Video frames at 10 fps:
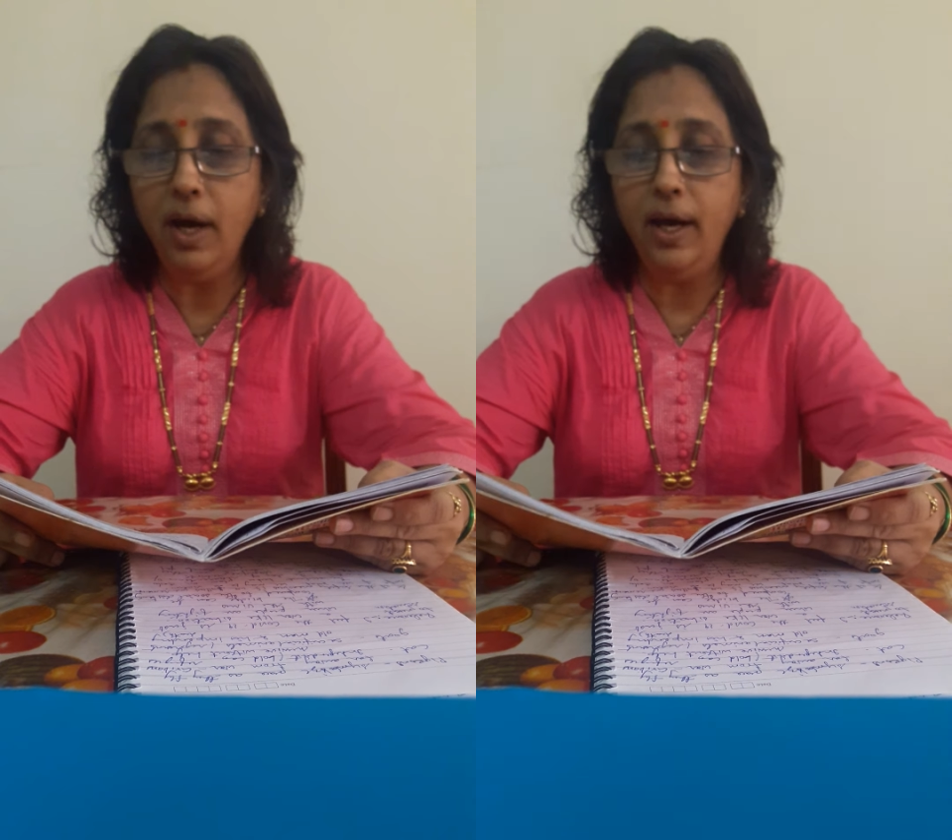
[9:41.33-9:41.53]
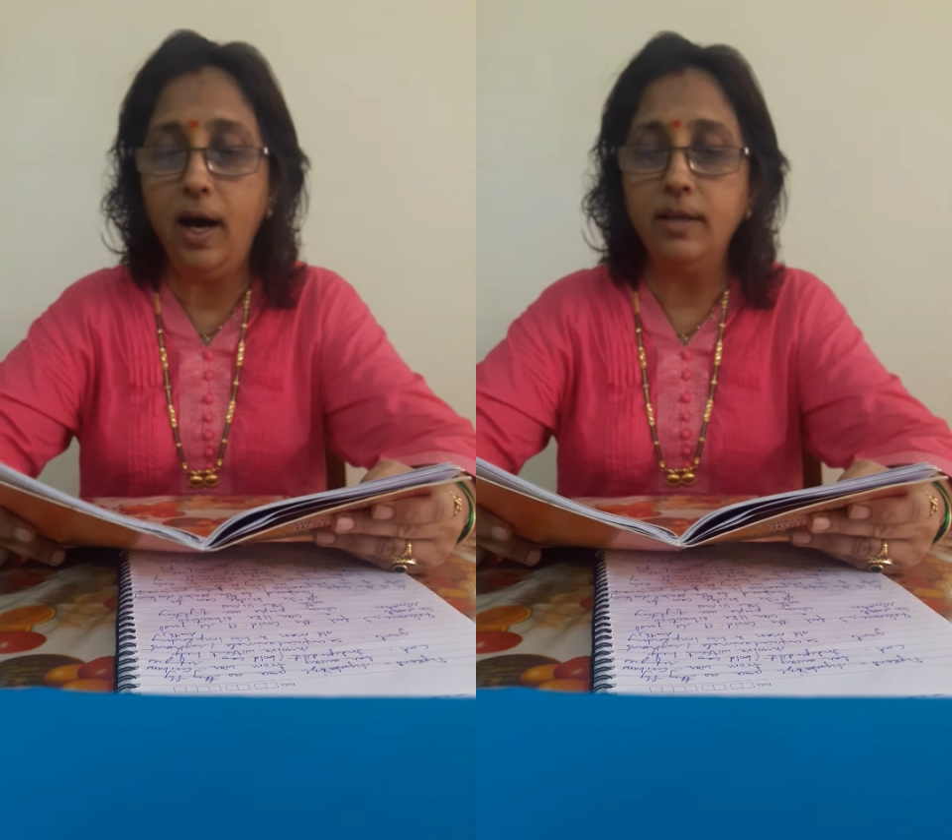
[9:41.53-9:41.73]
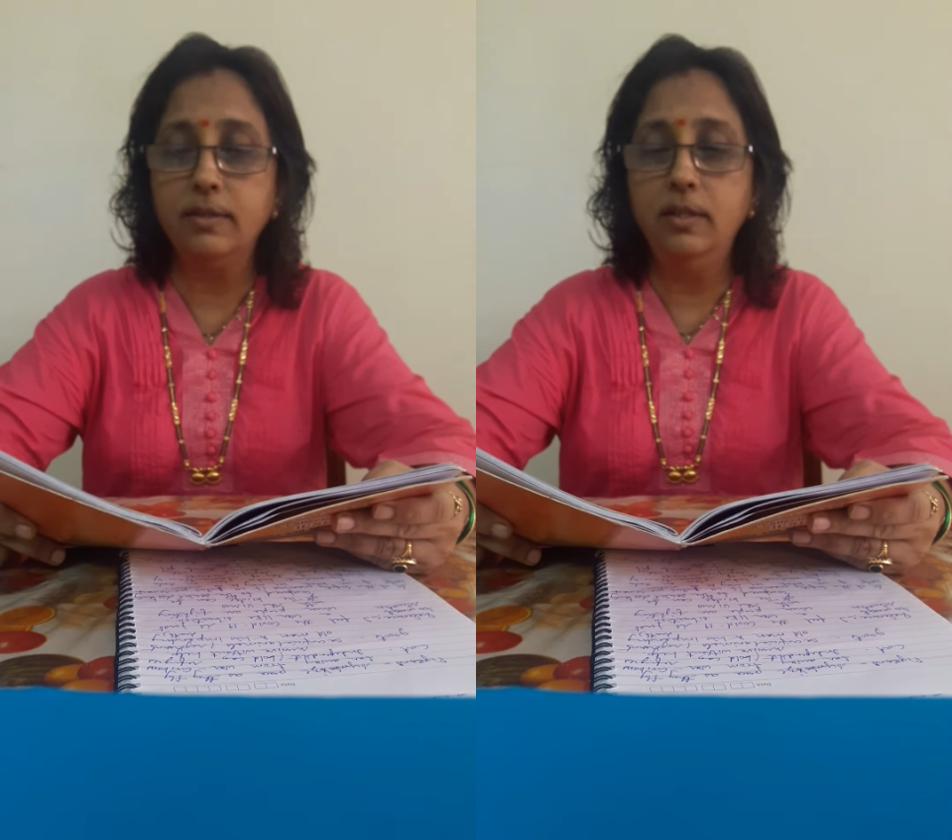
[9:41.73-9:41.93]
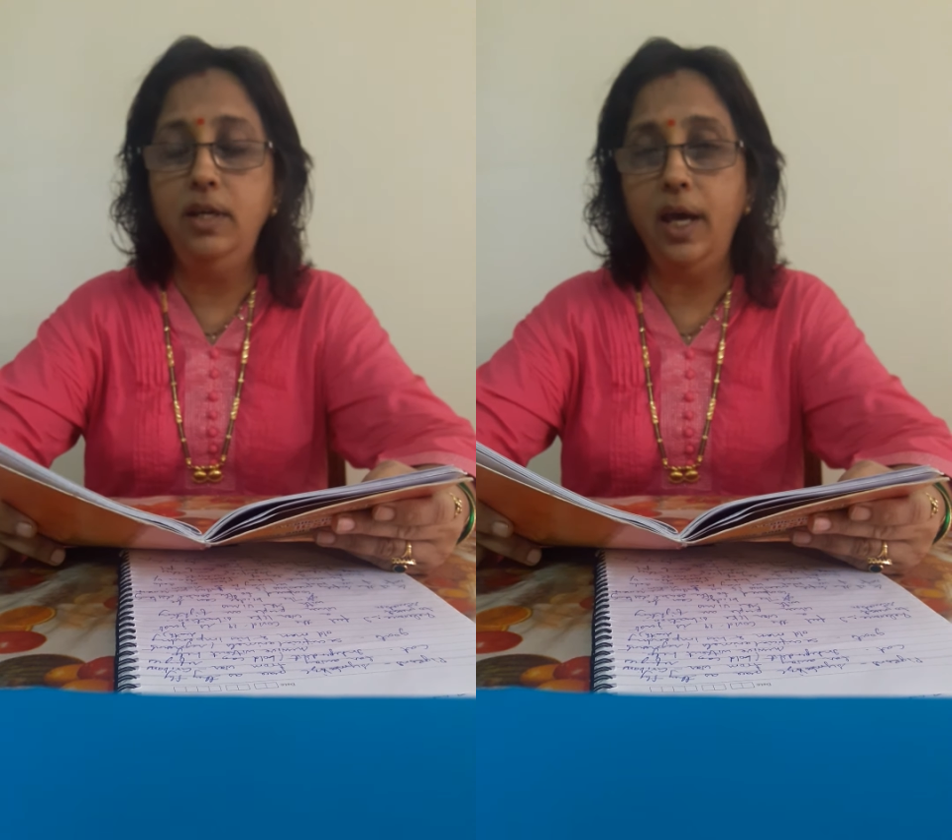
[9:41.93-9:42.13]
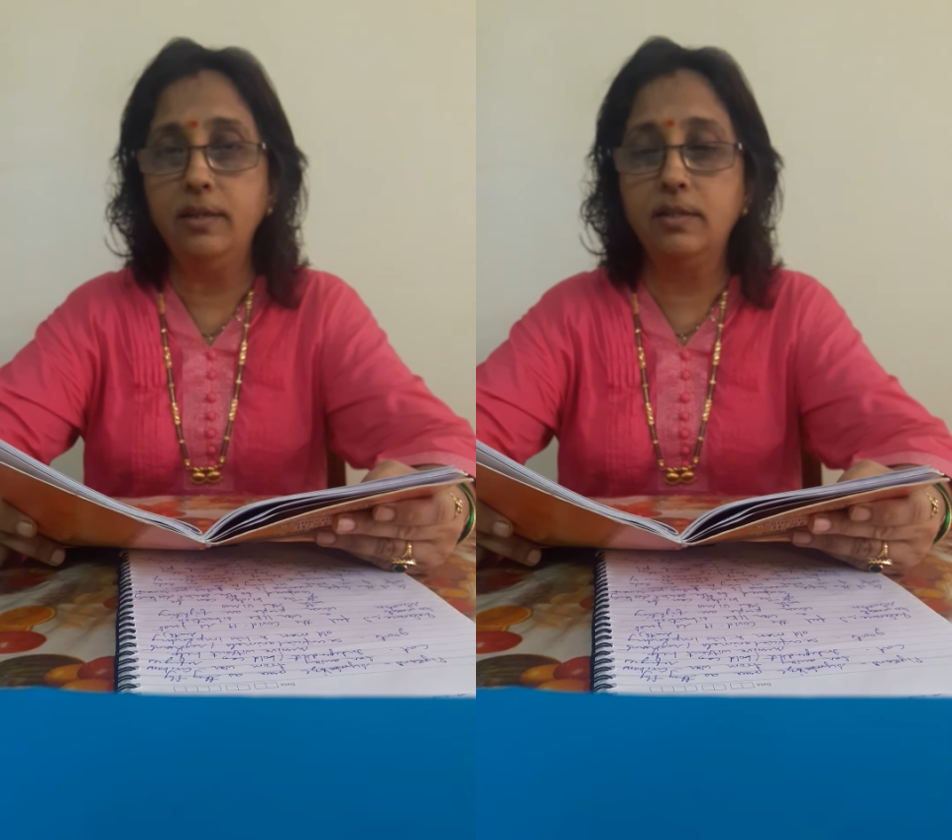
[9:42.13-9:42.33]
I asked.
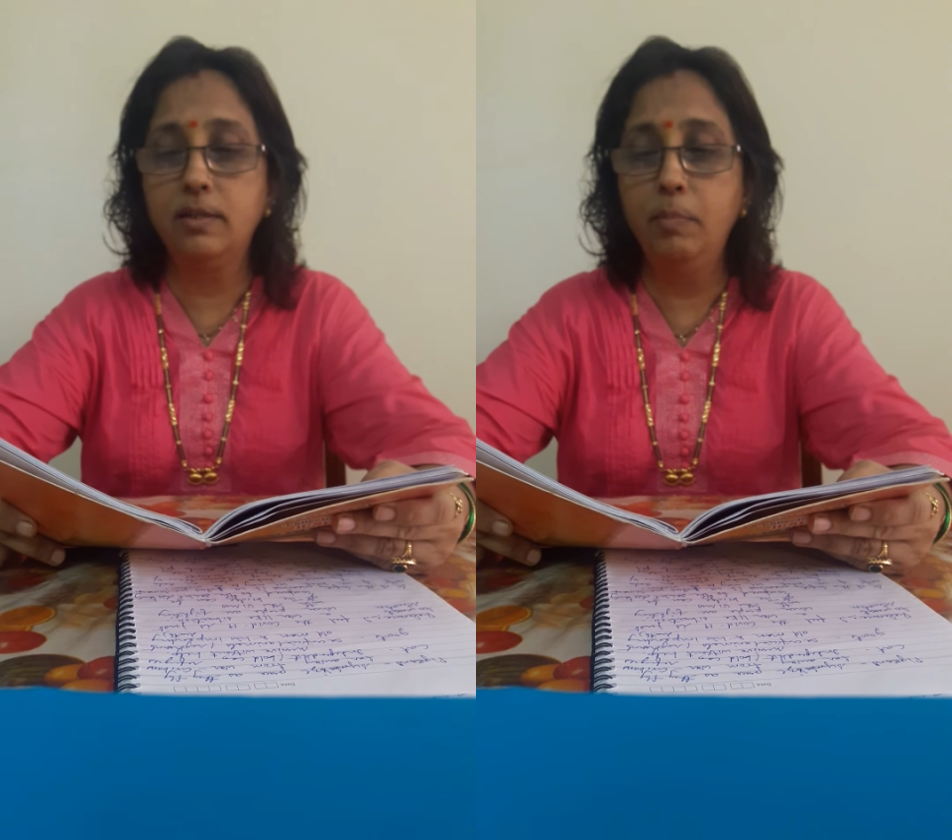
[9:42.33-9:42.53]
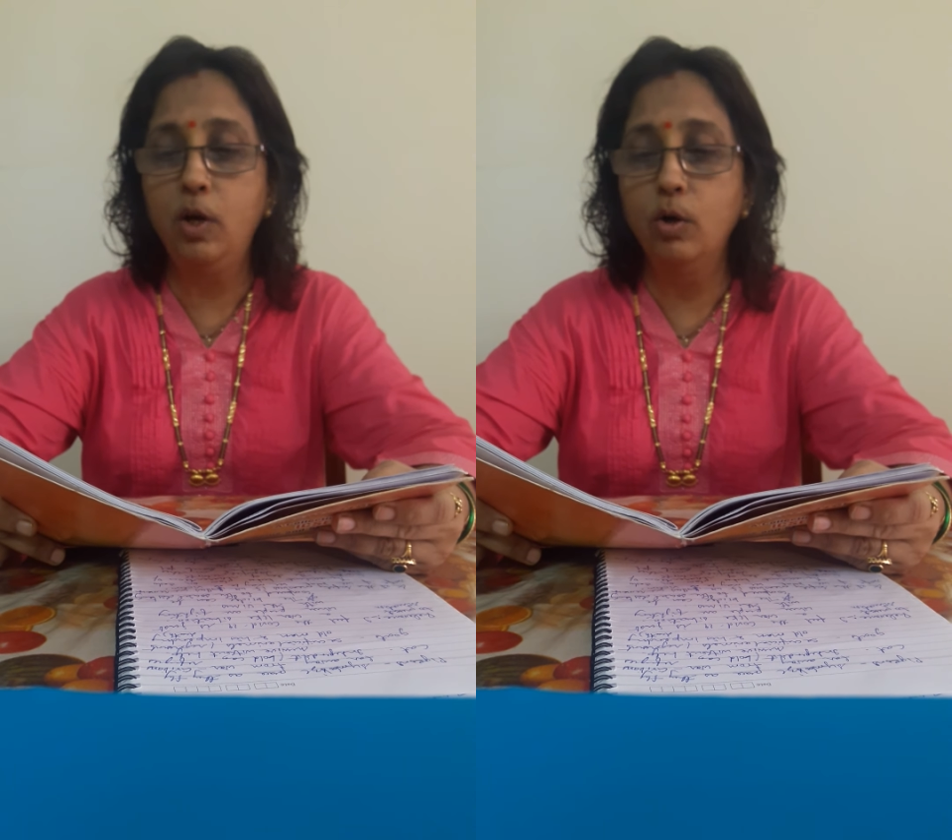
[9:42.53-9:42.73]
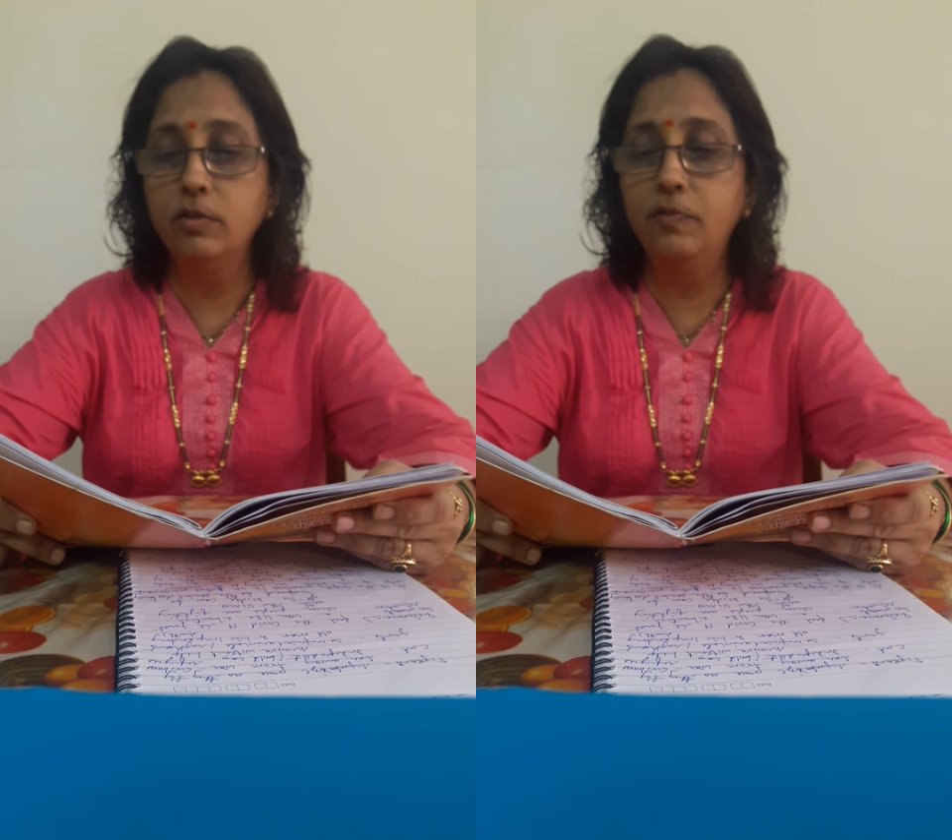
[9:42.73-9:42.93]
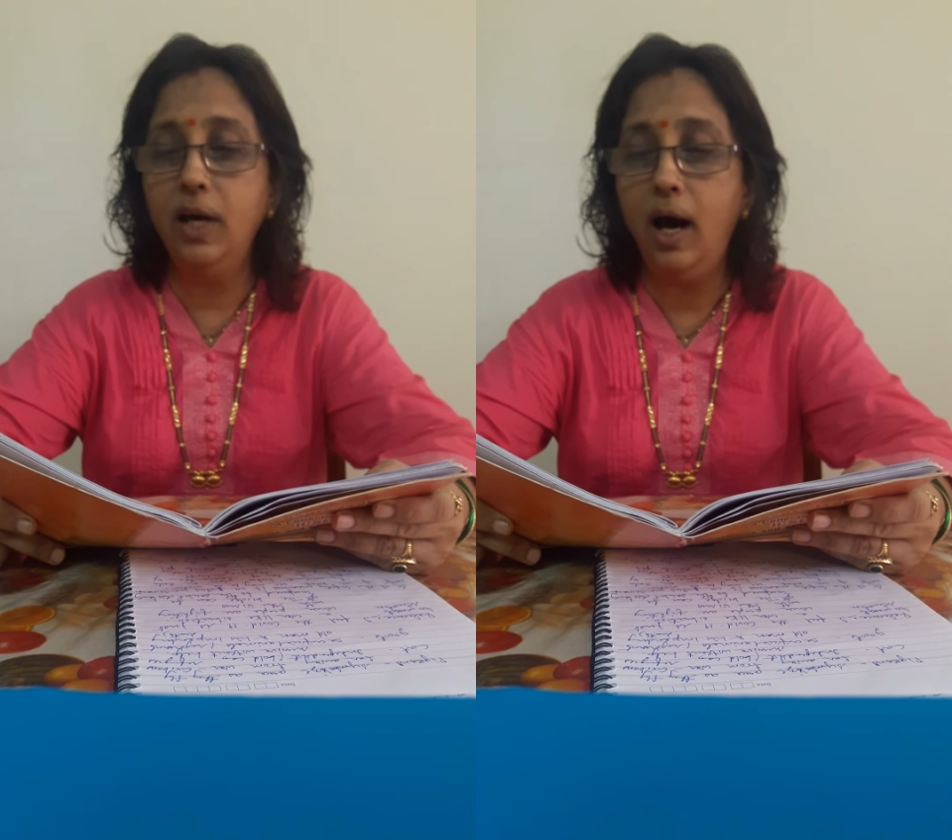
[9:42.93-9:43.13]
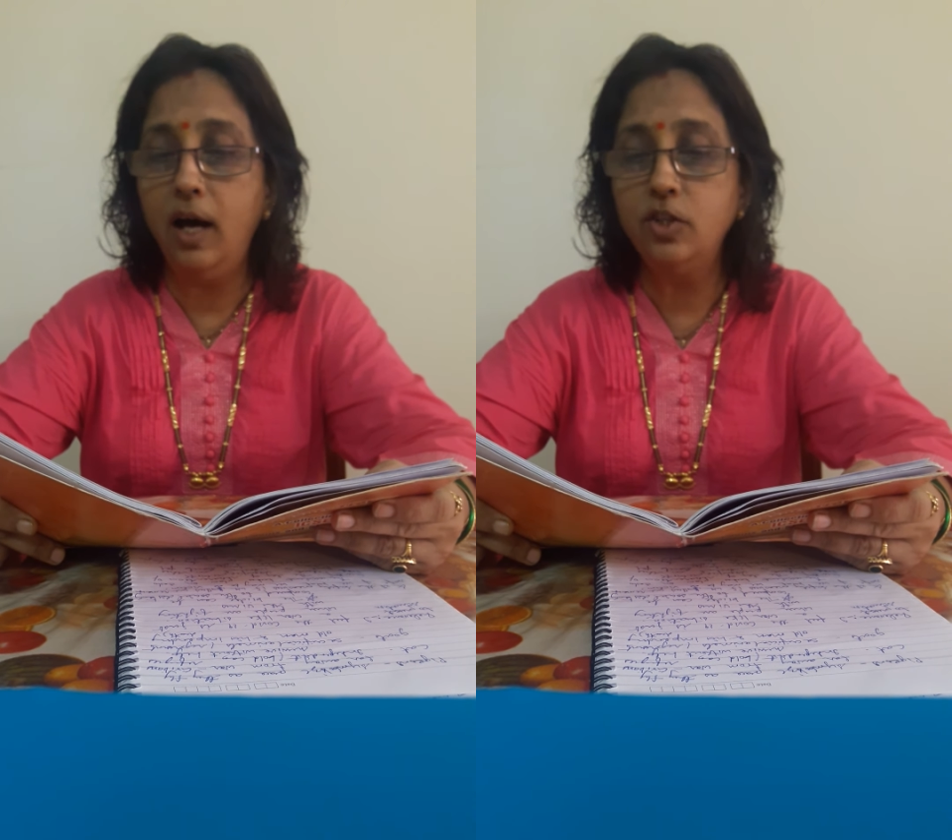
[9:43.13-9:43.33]
"Yes, because of
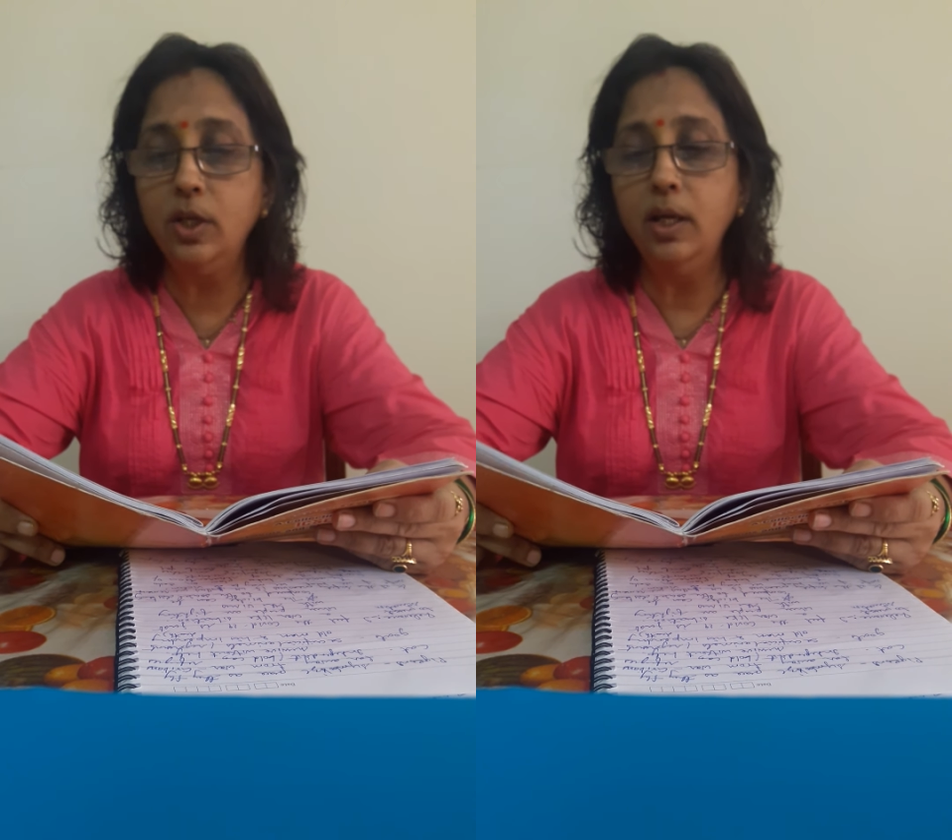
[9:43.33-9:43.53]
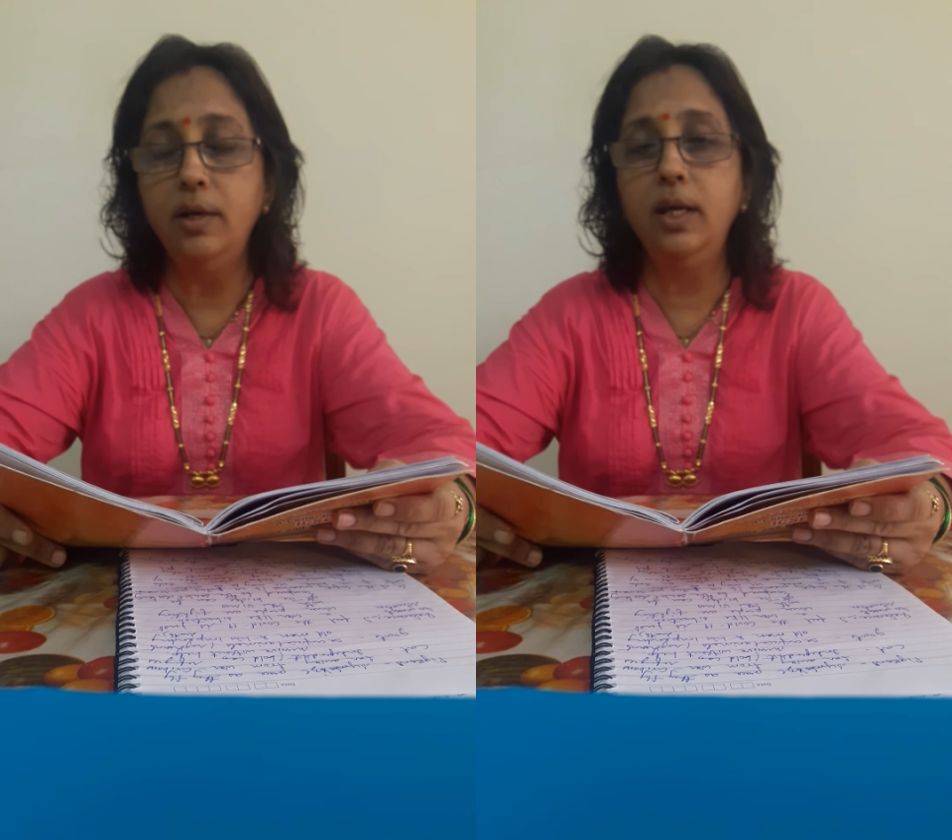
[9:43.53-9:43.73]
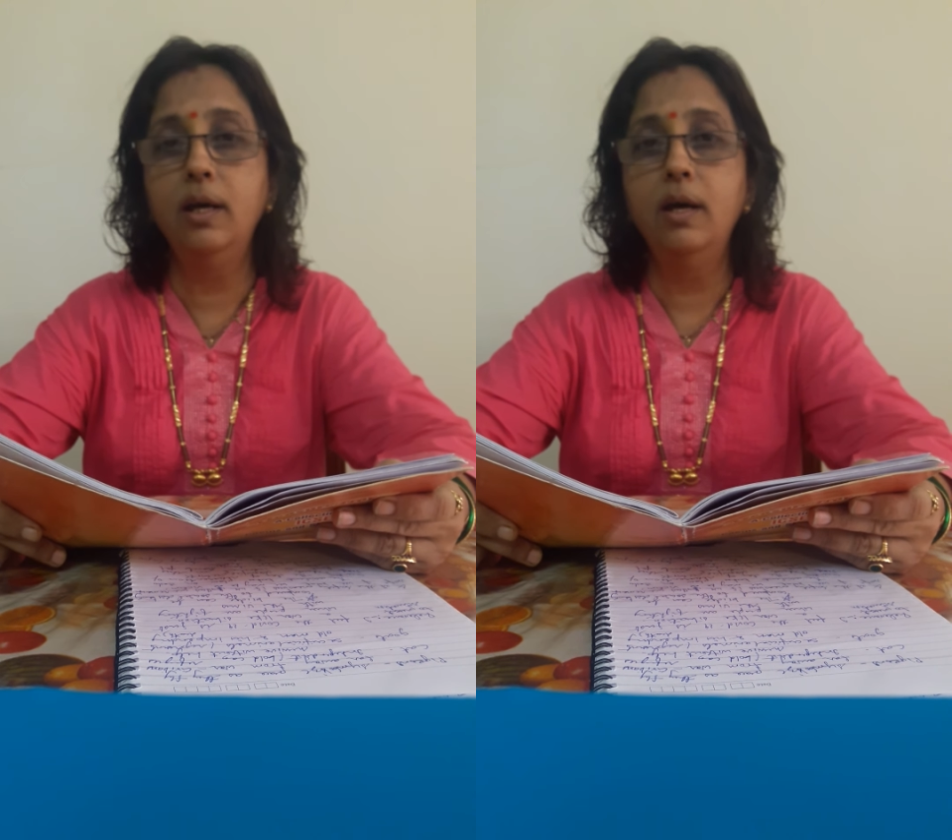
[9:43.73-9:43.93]
the artillery."